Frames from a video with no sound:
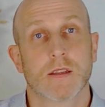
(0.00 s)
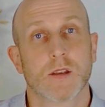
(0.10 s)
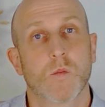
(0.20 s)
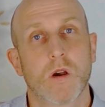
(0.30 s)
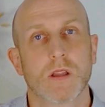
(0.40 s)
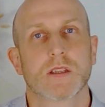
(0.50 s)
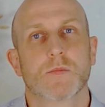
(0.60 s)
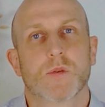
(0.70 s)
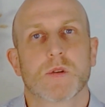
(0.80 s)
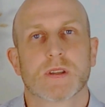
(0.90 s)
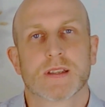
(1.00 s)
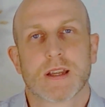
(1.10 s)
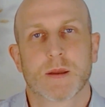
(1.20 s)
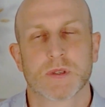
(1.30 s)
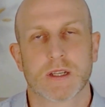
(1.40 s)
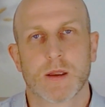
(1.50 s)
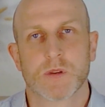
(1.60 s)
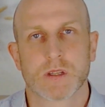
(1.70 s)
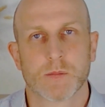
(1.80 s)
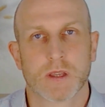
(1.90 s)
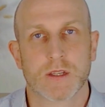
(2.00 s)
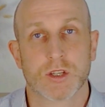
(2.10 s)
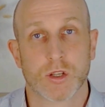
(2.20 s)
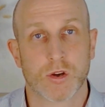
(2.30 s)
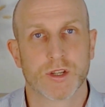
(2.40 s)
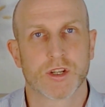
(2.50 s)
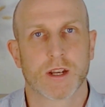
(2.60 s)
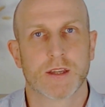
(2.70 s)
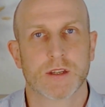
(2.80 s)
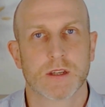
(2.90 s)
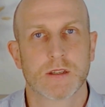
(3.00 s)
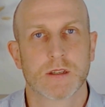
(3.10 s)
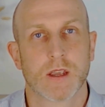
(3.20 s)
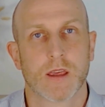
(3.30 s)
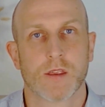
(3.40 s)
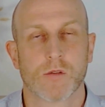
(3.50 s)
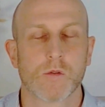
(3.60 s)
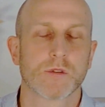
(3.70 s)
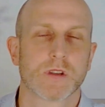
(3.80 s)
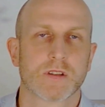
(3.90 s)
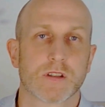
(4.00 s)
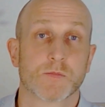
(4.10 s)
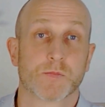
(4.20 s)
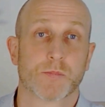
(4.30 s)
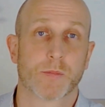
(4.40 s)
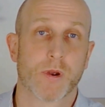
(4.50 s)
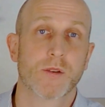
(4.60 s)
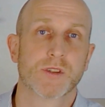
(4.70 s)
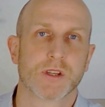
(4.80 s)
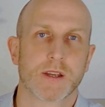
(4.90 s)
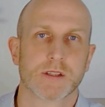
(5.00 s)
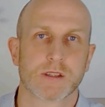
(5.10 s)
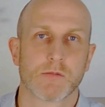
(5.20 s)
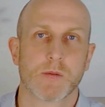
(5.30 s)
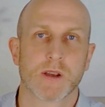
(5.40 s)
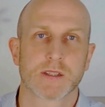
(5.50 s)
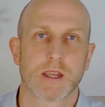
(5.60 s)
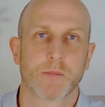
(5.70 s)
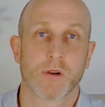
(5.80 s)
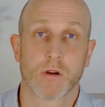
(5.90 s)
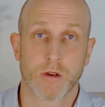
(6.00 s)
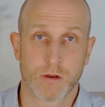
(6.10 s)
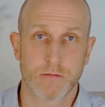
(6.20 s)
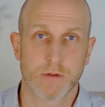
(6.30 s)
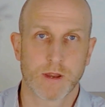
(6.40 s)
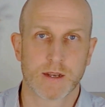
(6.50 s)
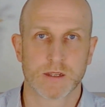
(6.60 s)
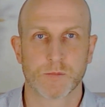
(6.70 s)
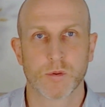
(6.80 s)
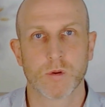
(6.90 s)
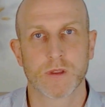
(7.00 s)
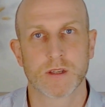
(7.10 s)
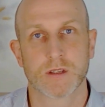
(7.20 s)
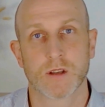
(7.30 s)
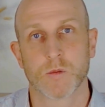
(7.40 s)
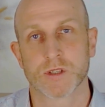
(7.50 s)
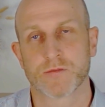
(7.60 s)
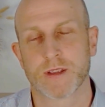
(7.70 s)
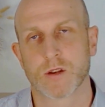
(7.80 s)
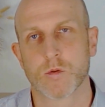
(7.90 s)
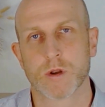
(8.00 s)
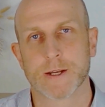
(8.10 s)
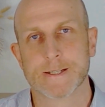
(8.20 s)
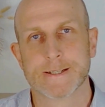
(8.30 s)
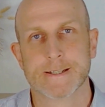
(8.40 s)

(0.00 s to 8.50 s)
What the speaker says: So while it's important to stay up to date with some of these July changes, there are also some proposed changes that we must keep our eye on, and it's important that you know what's around the corner.